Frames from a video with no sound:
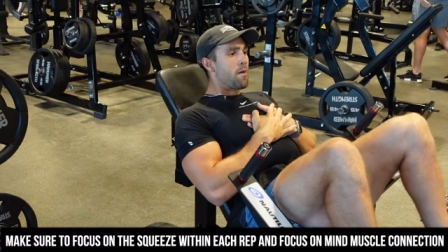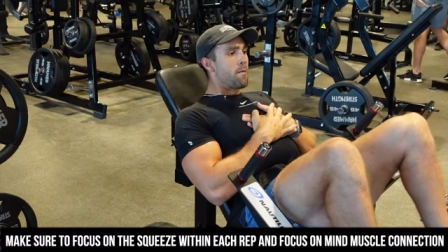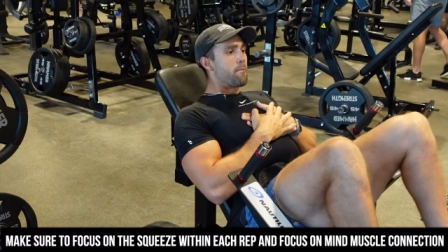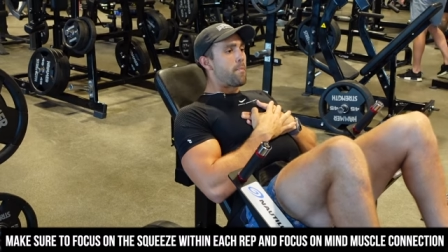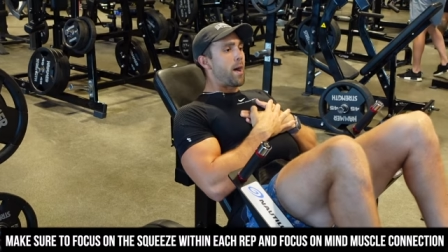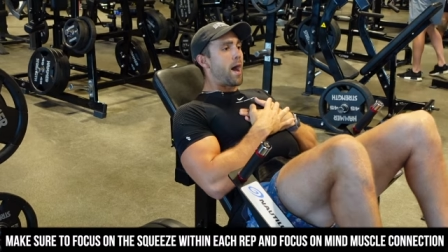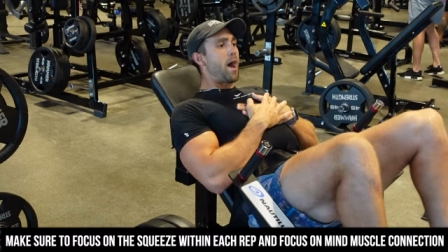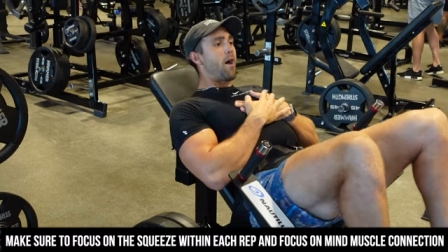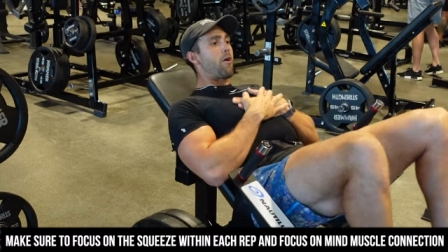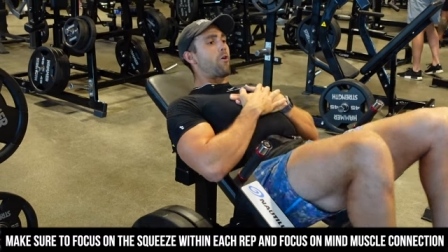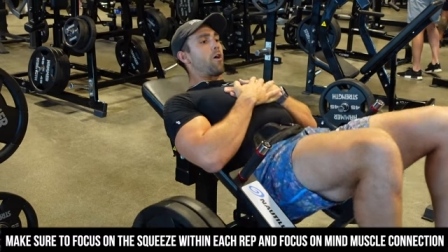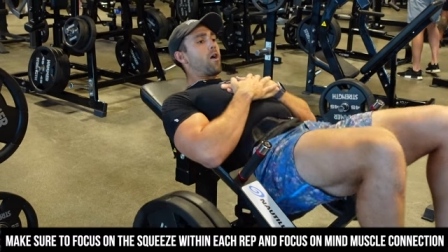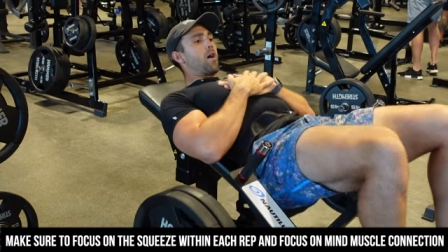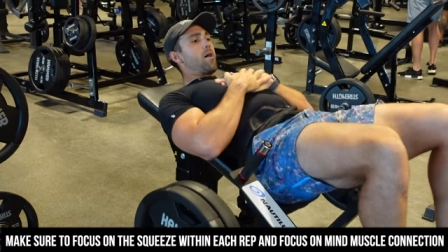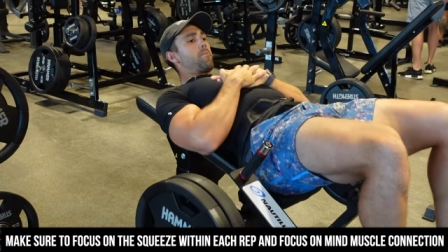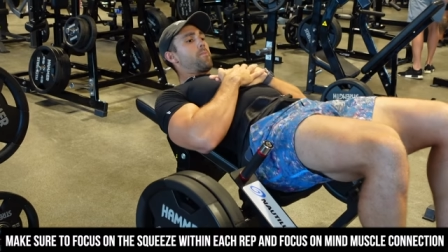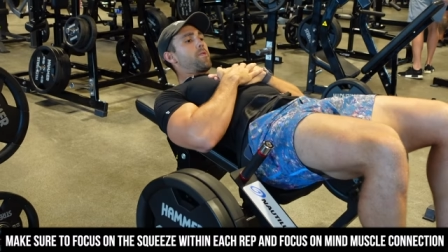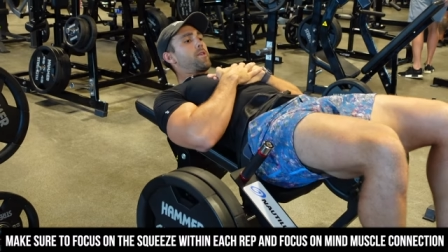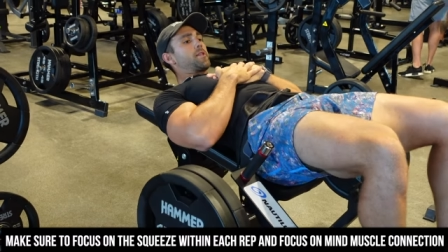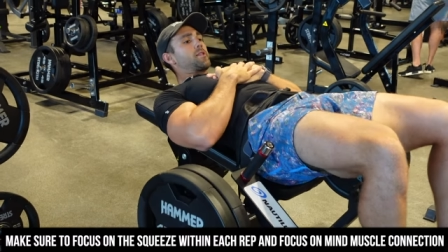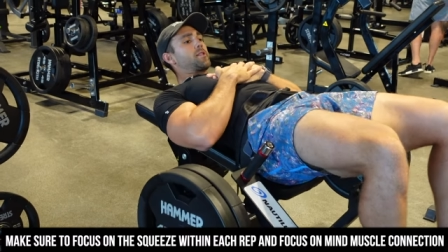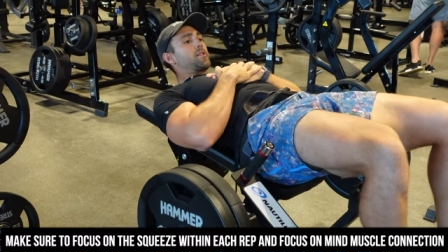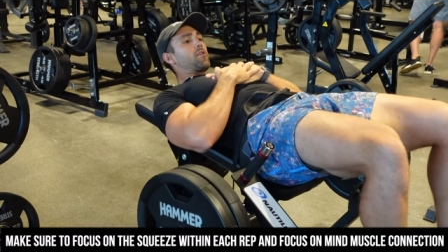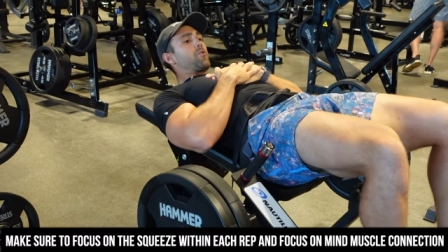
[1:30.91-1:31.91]
Power up.
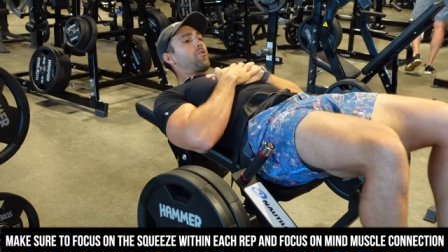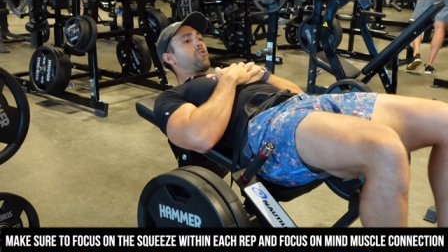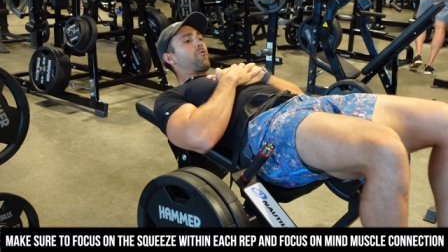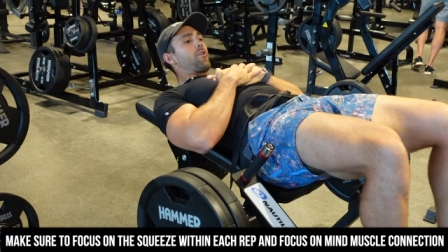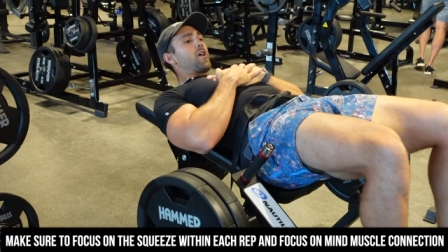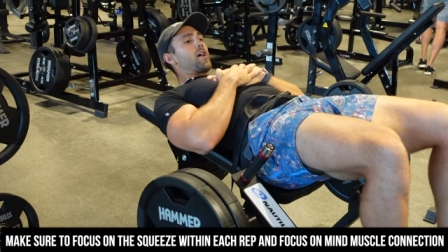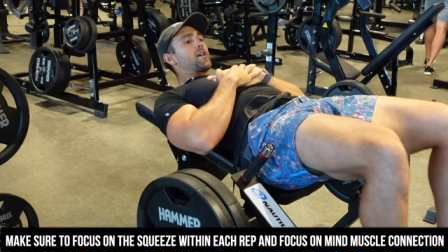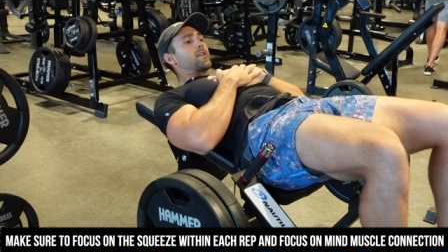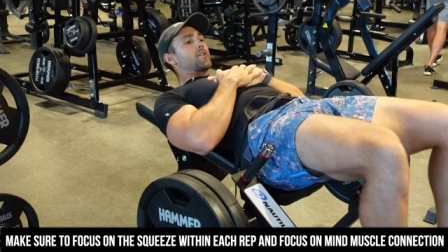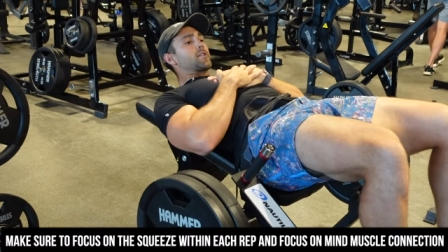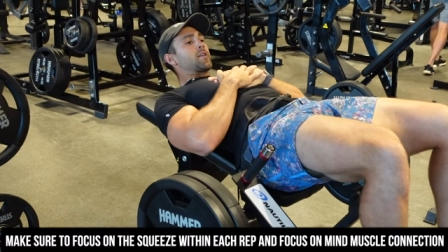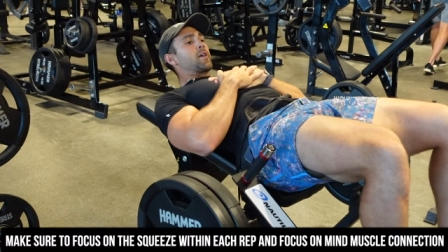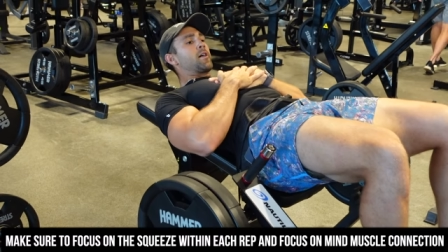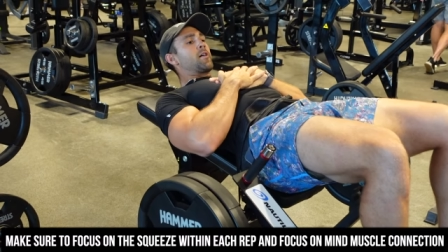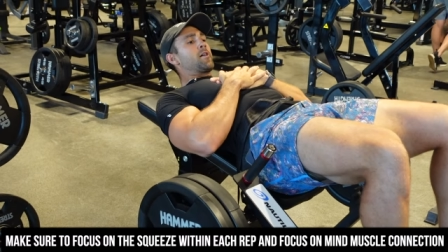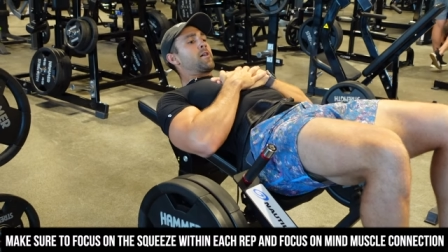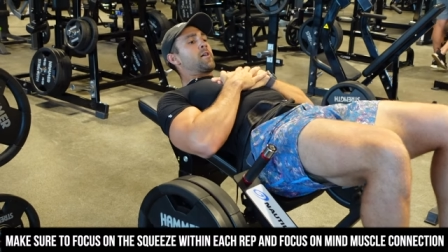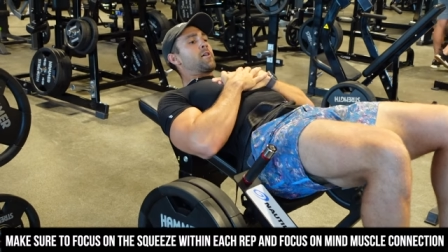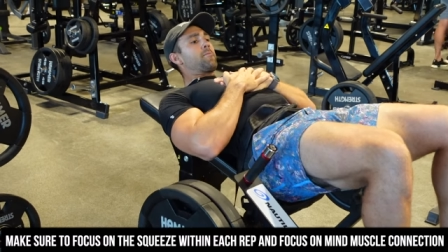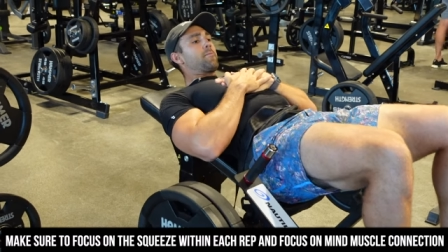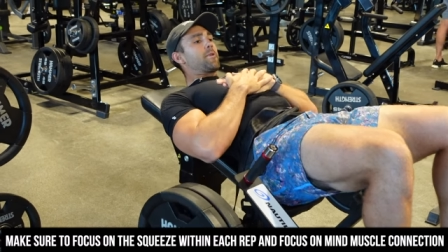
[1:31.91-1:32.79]
This is a thrust.